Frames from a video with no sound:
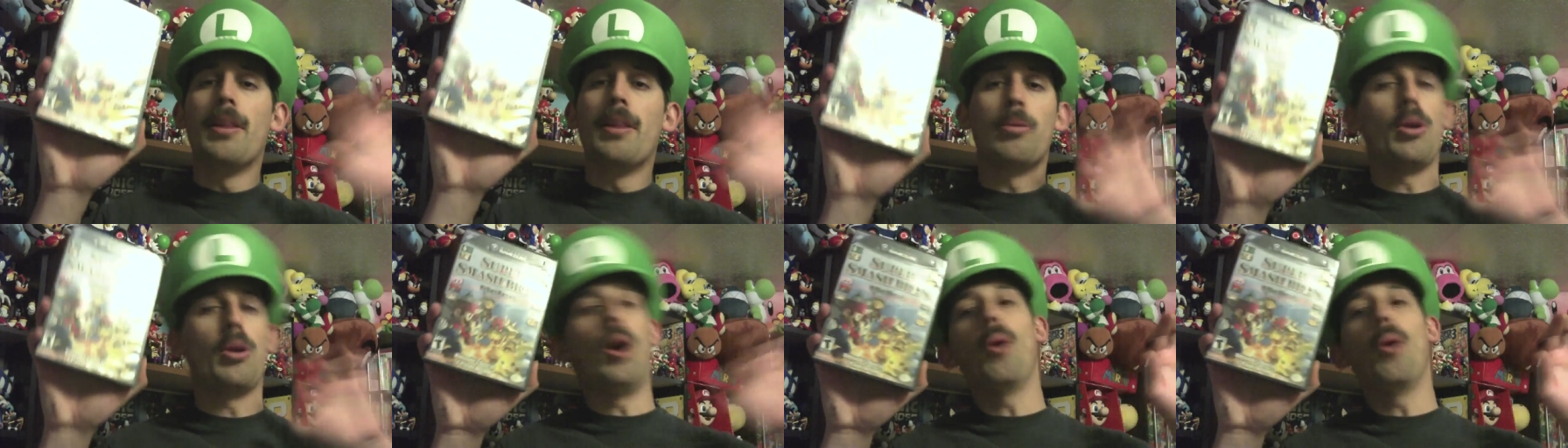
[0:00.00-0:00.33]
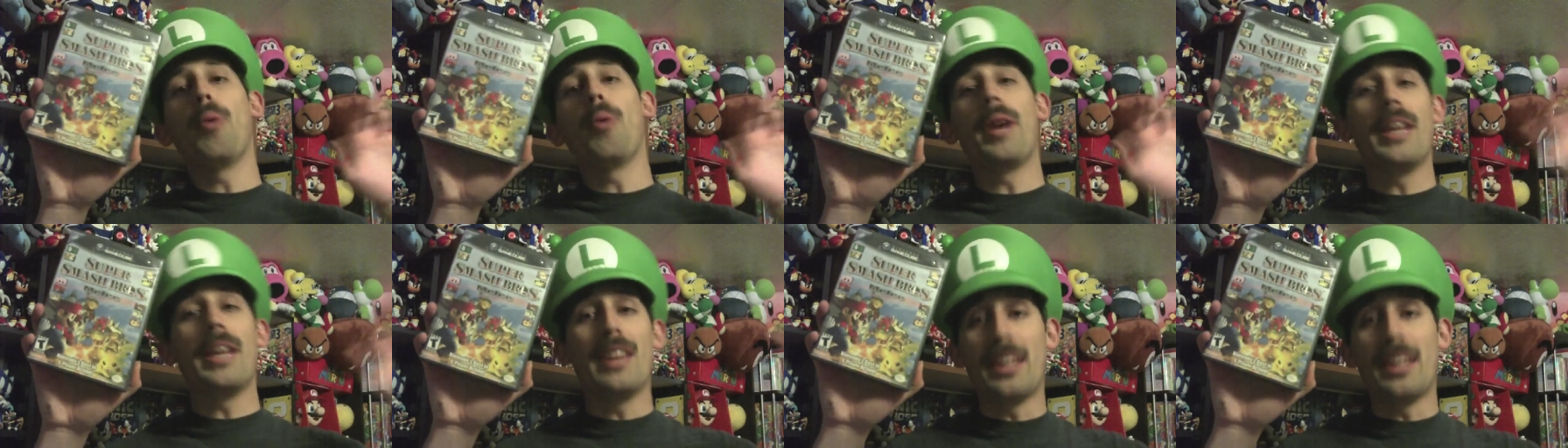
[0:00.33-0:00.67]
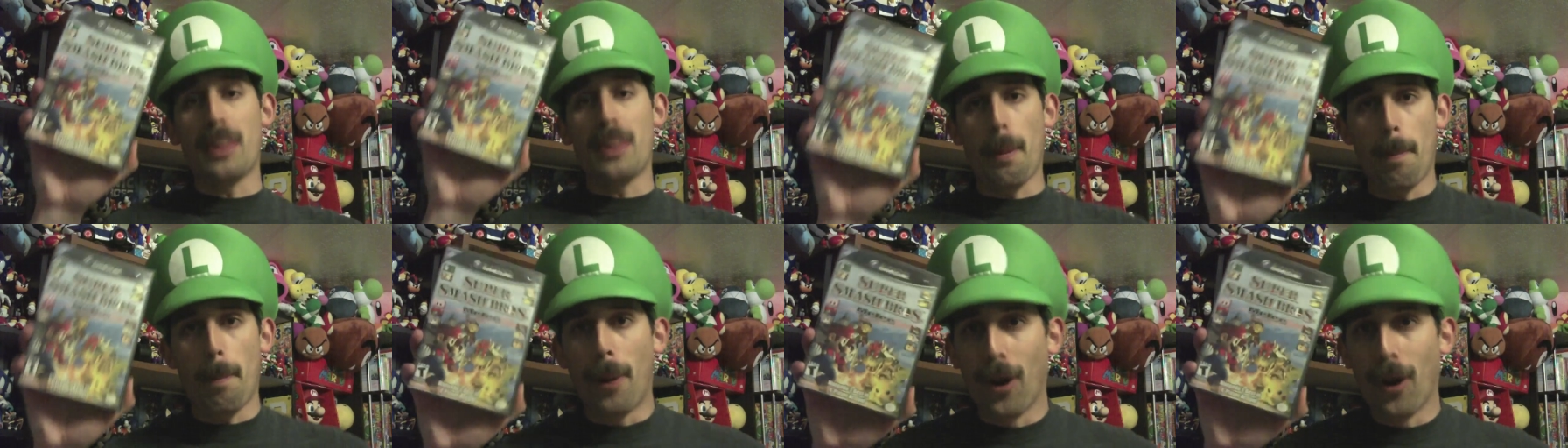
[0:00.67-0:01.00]
that was already
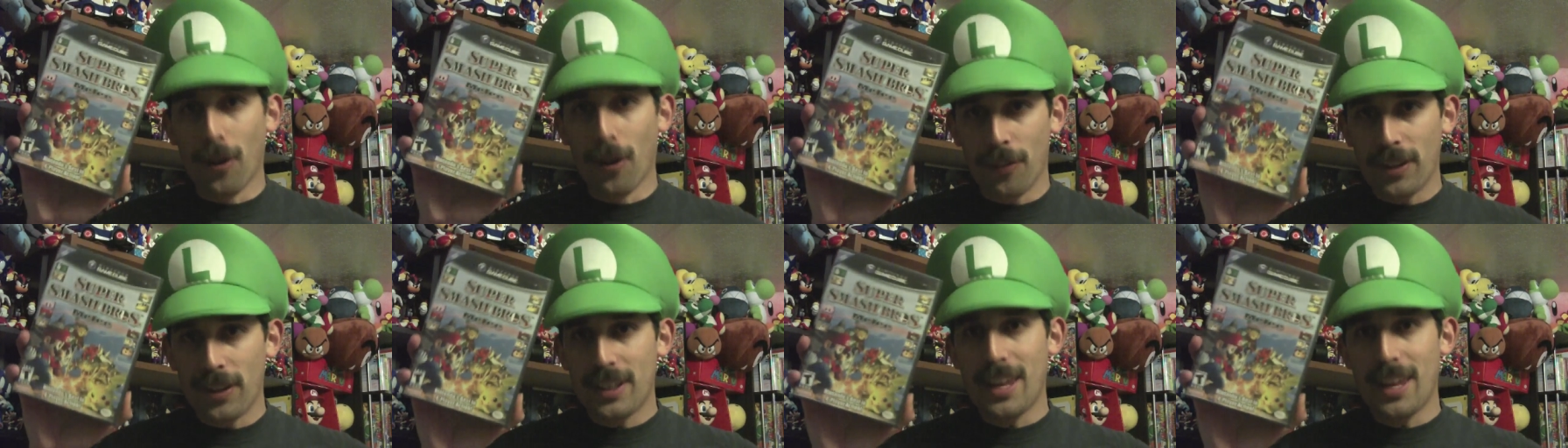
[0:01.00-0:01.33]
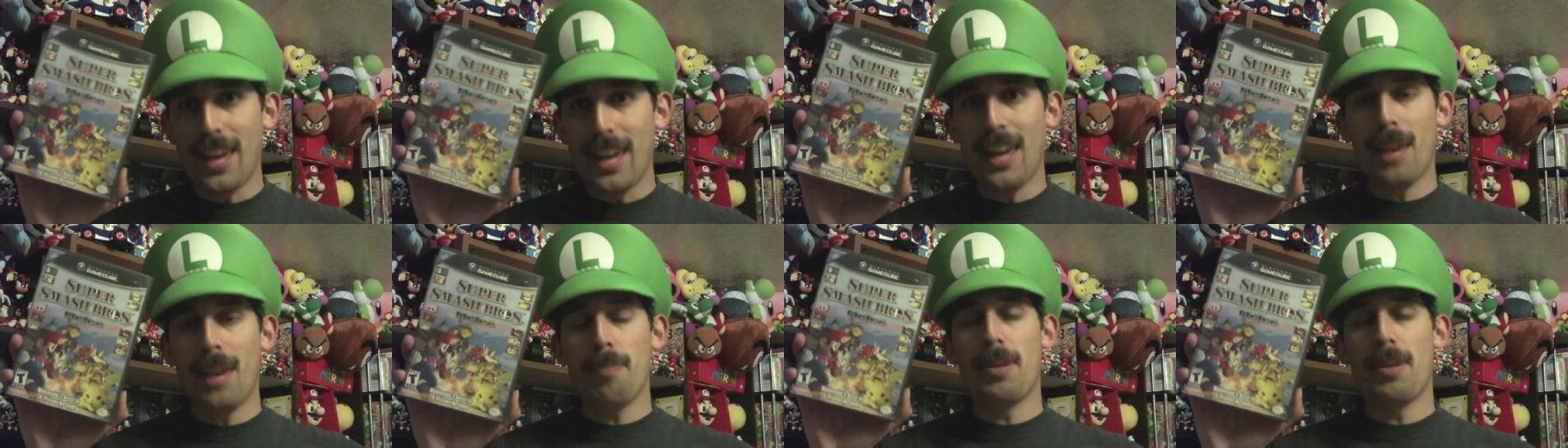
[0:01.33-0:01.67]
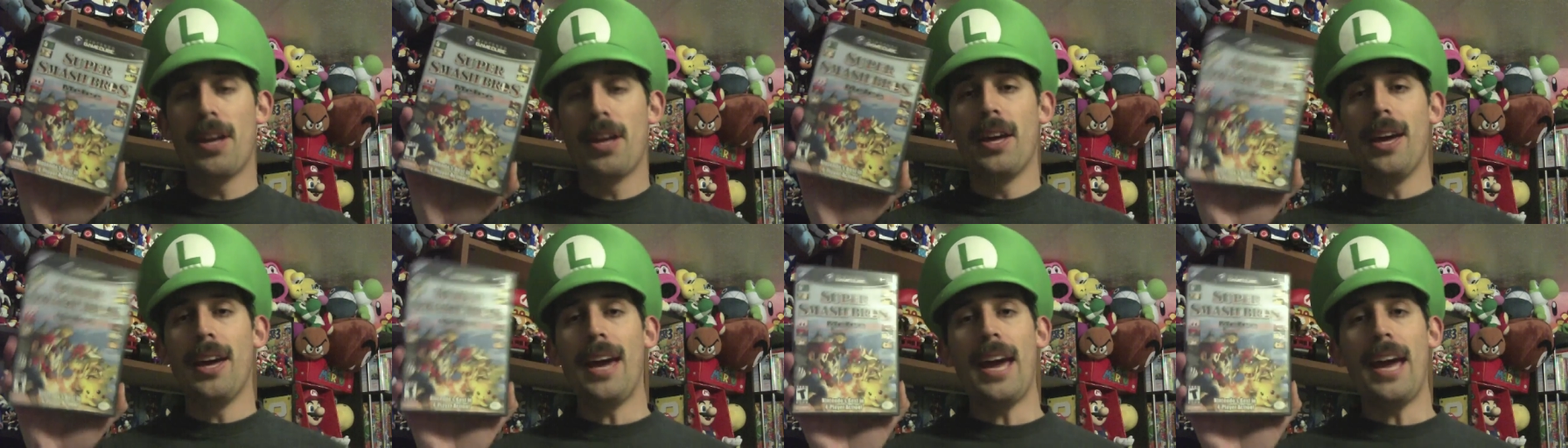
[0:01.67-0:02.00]
like a perfect game,
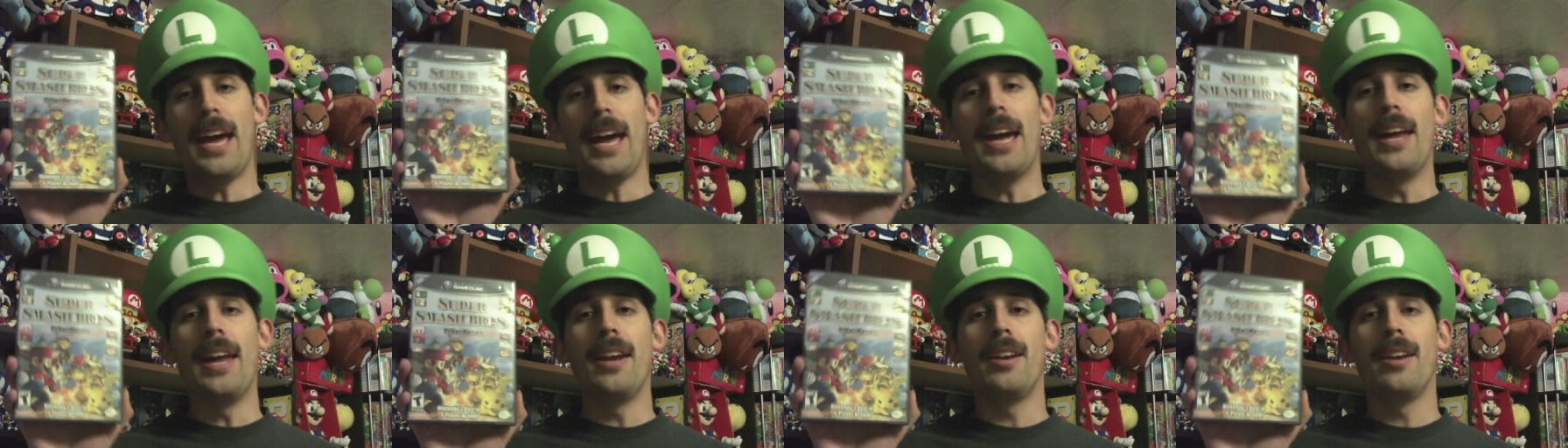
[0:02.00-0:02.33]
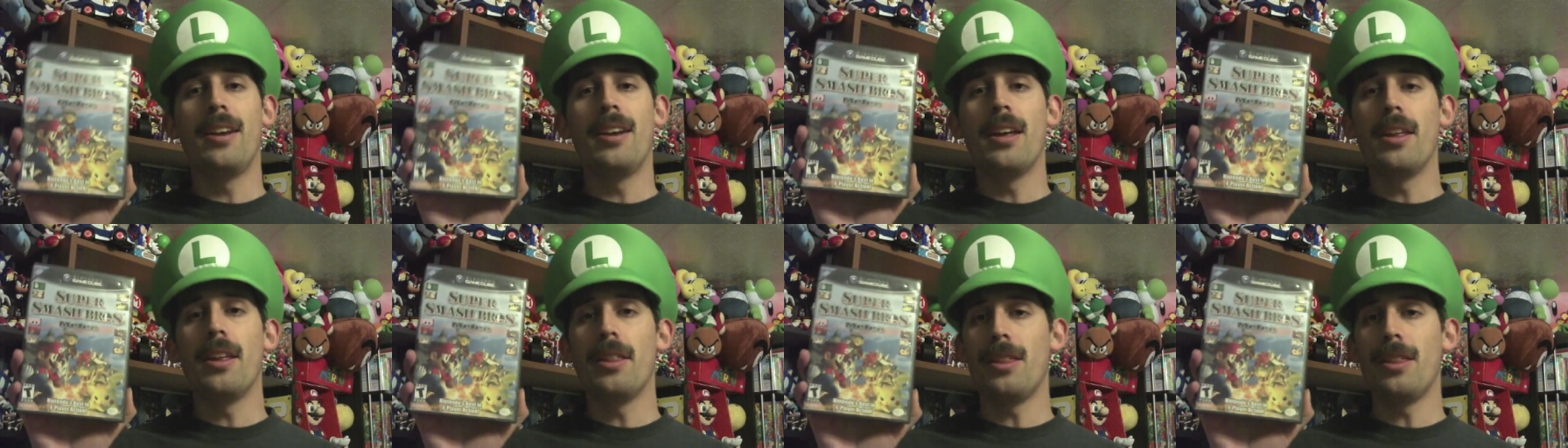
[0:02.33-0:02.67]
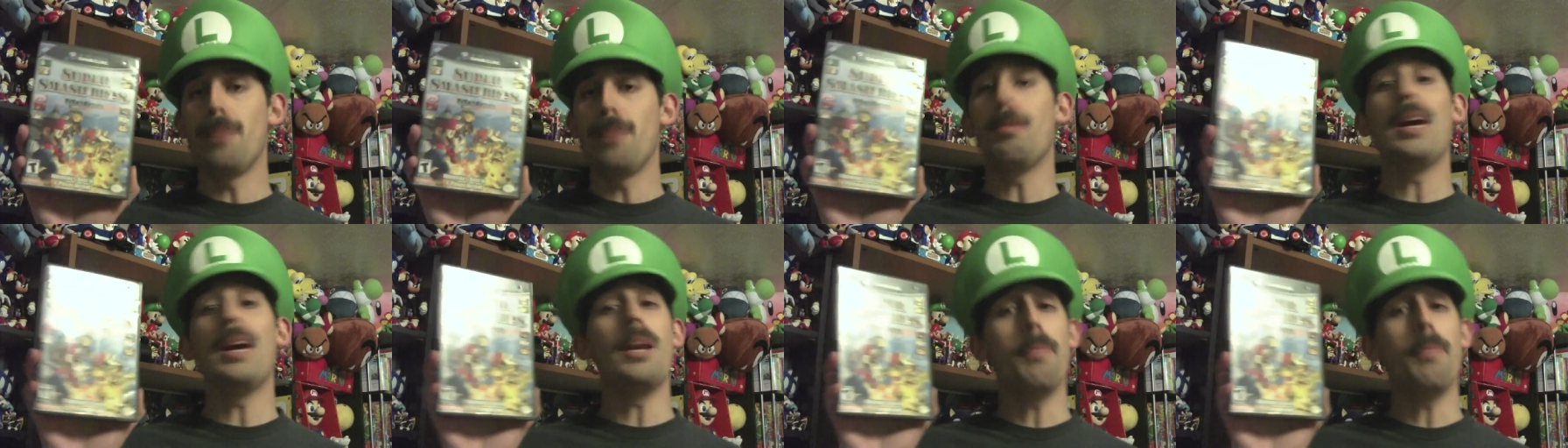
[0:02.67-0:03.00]
and
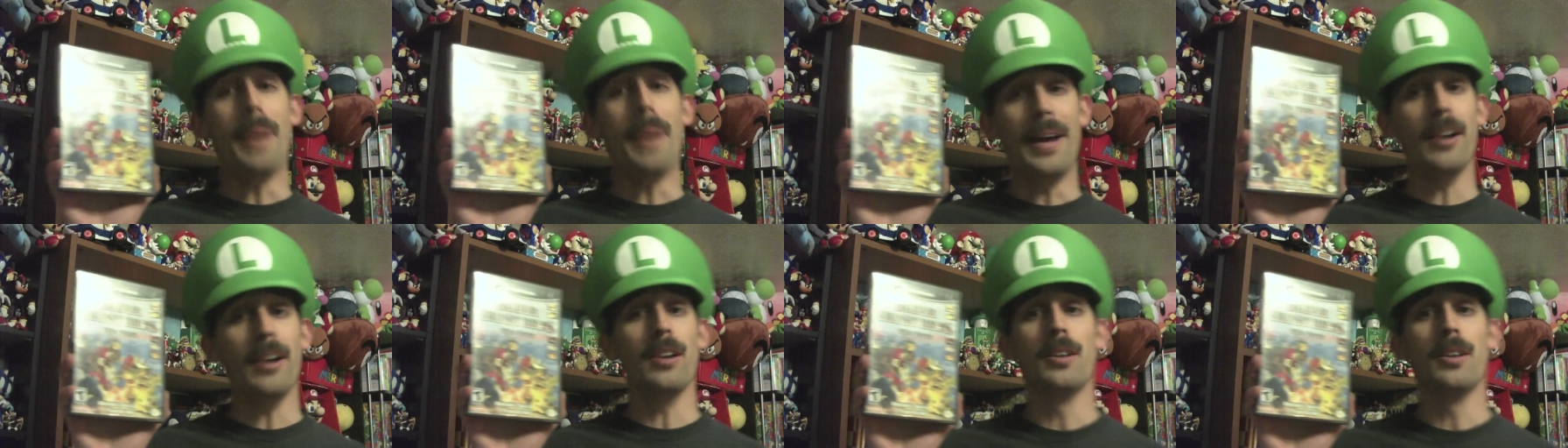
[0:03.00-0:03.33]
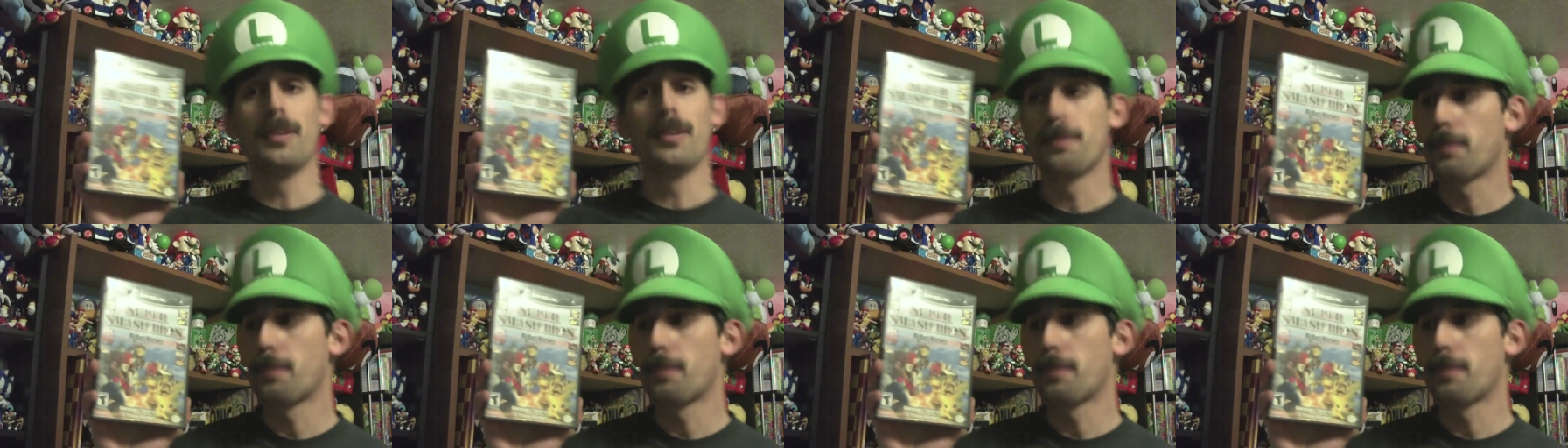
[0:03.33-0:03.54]
they made it better.